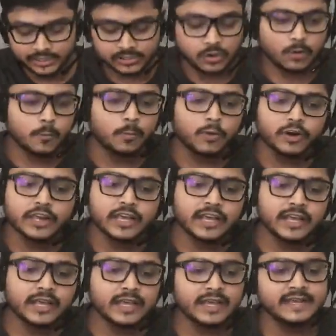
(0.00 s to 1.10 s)
So
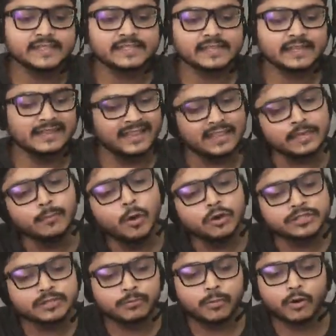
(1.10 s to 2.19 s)
marketing is the
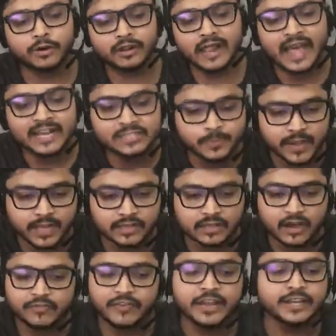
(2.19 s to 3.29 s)
most important
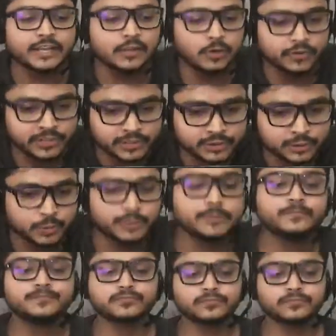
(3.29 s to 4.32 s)
aspect of any clothing store.